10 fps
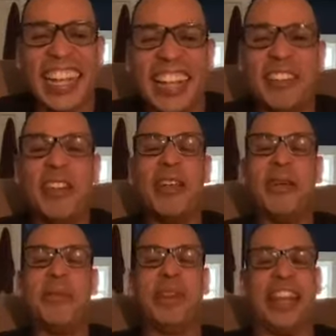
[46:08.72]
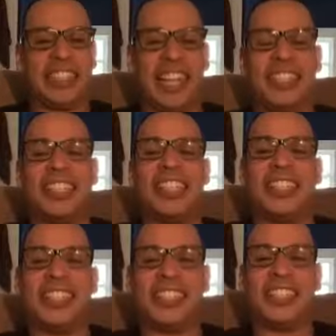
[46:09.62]
We're like, that's it. This is a
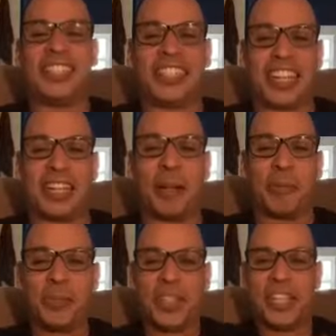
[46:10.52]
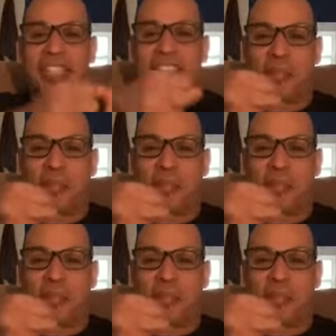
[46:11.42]
stick up, and just rig it.